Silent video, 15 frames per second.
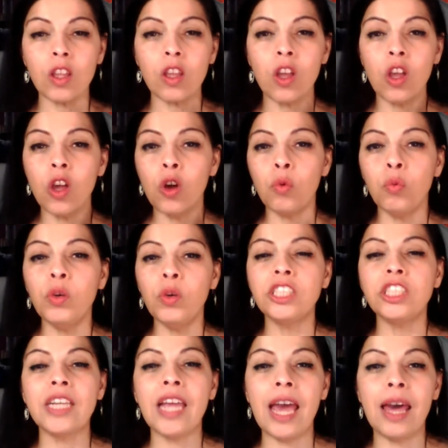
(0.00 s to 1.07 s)
which
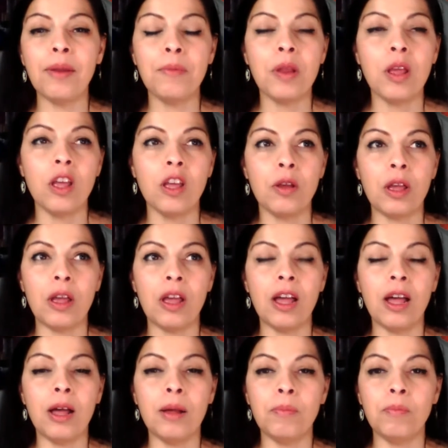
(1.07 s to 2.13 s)
can,
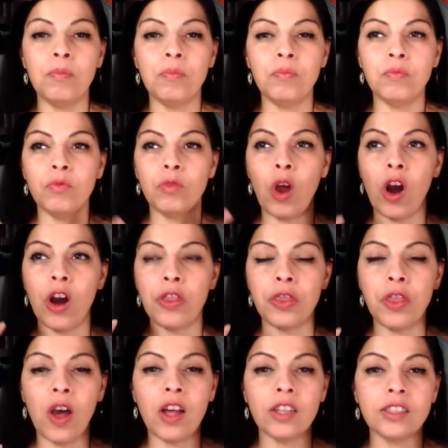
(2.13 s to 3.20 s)
um, our thoughts
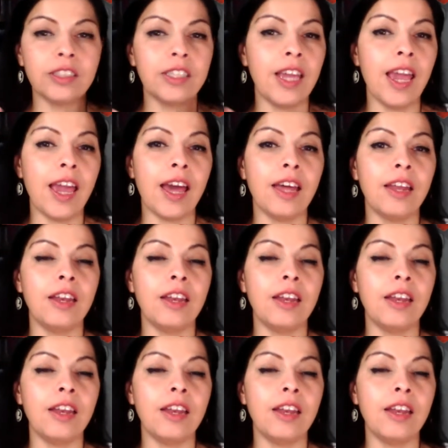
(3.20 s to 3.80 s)
can